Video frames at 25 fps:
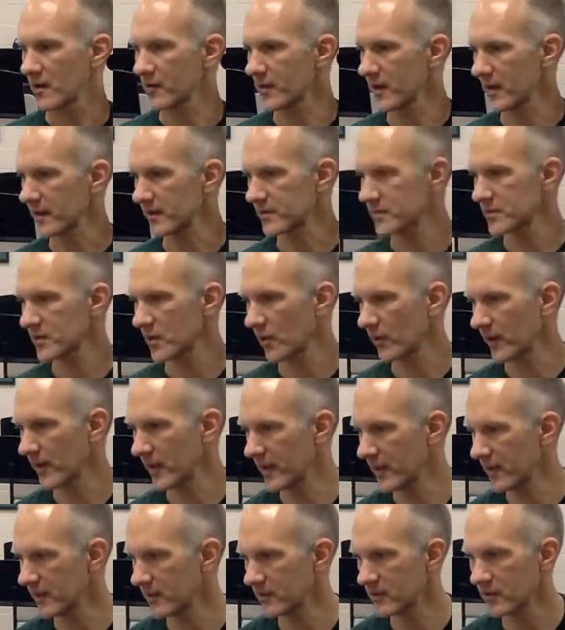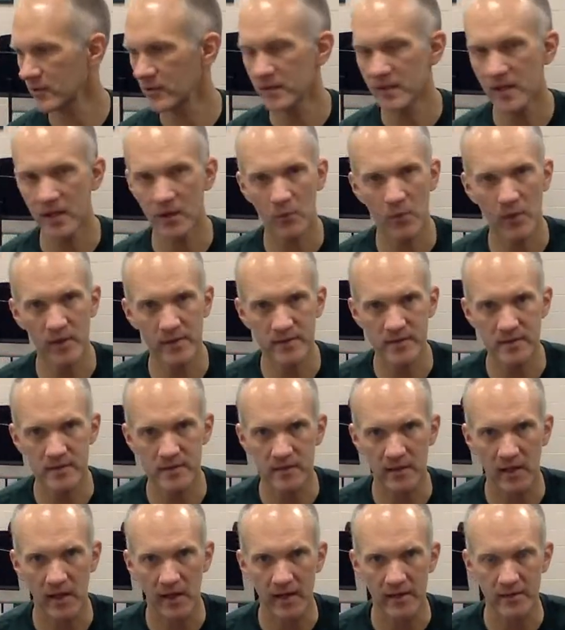Okay, so in Good King
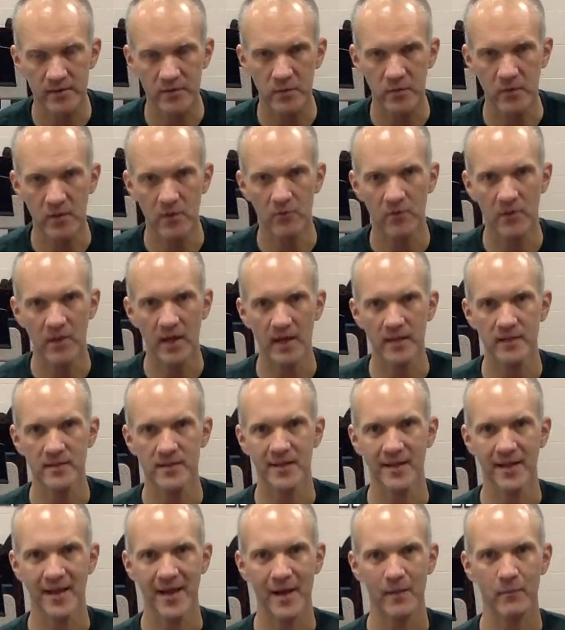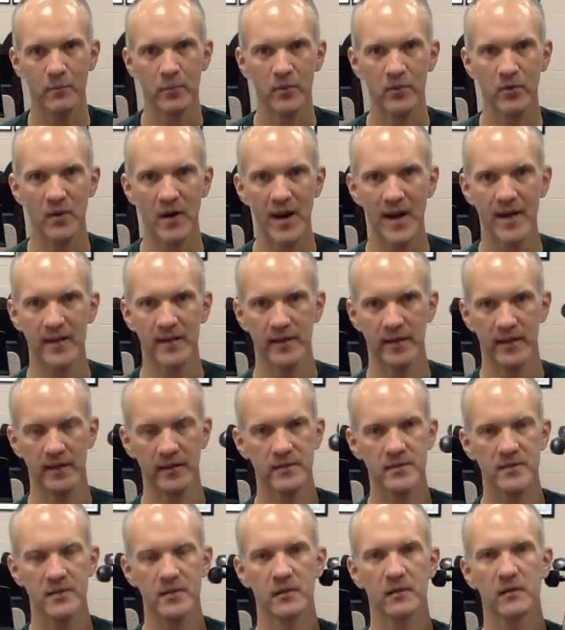Wenceslas, when you get to that
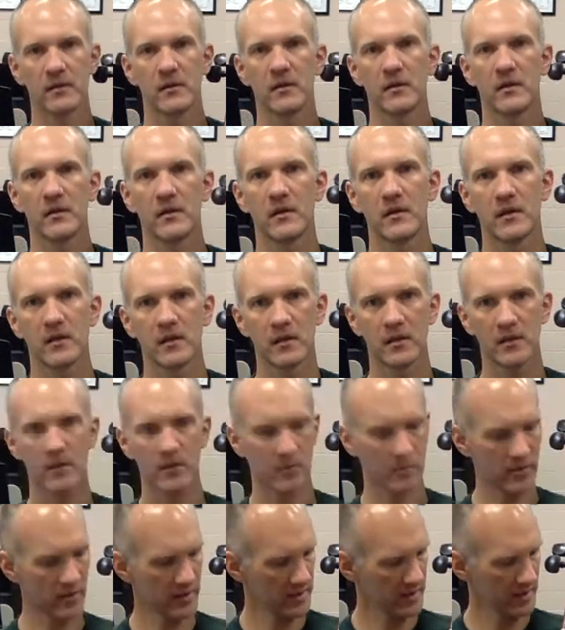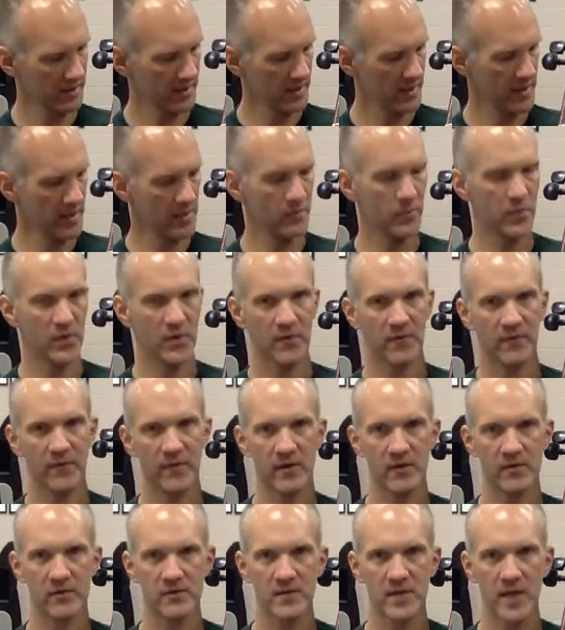bracket, you're going to keep your
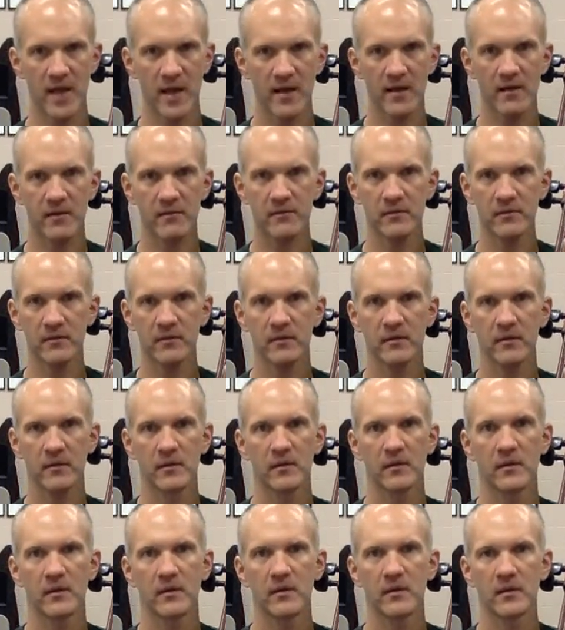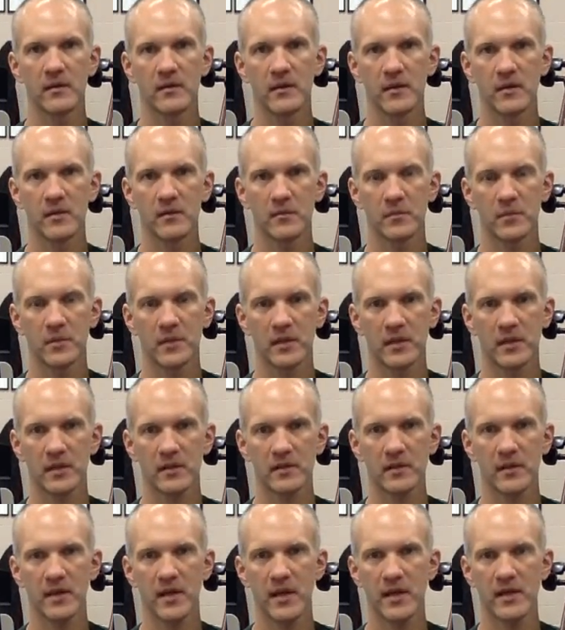fingers down,
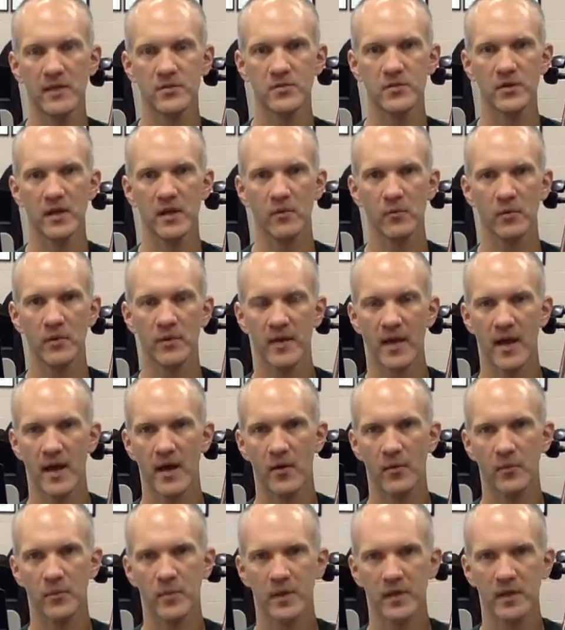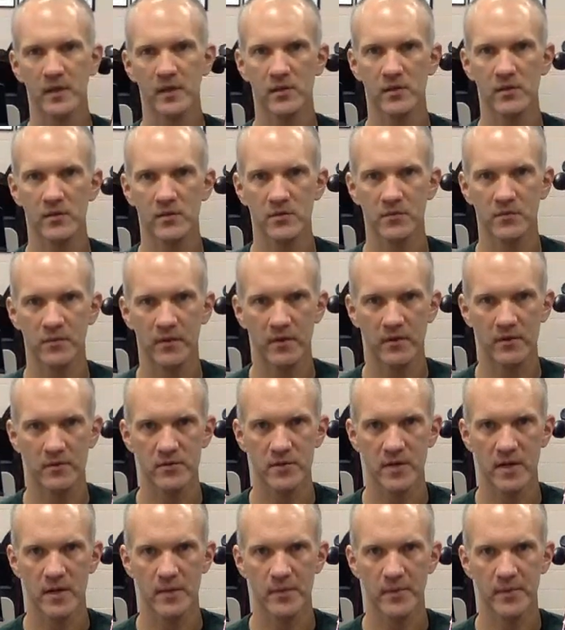pluck the A string without picking those
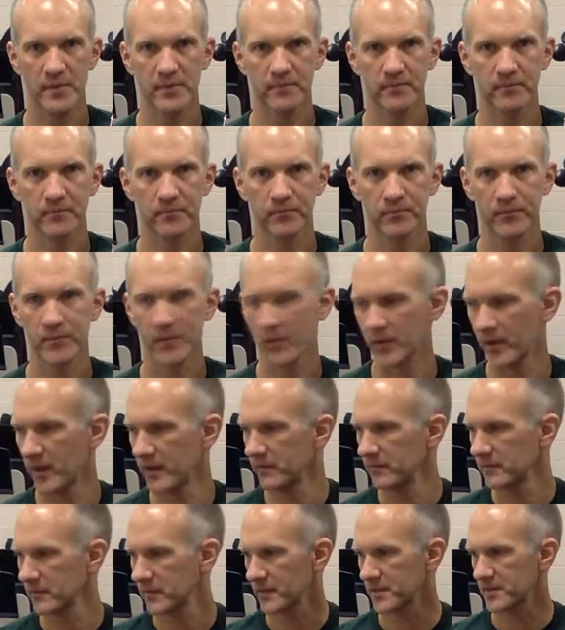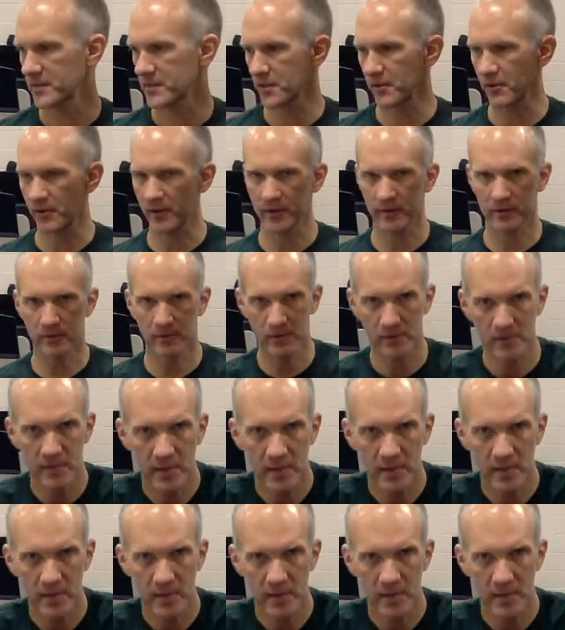fingers up. Okay, let's do it.